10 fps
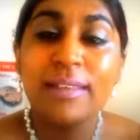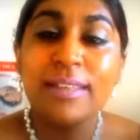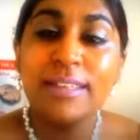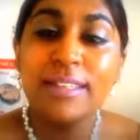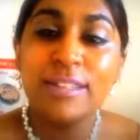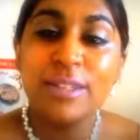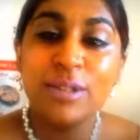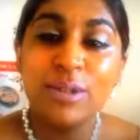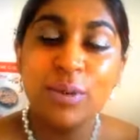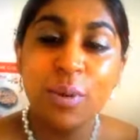This is the
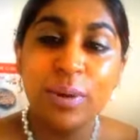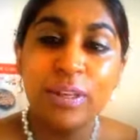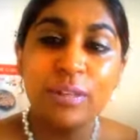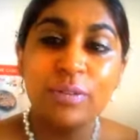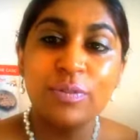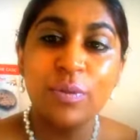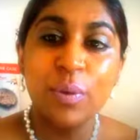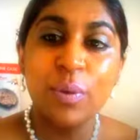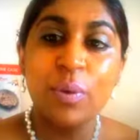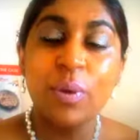tutorial
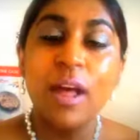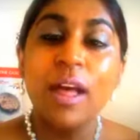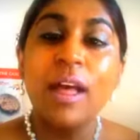for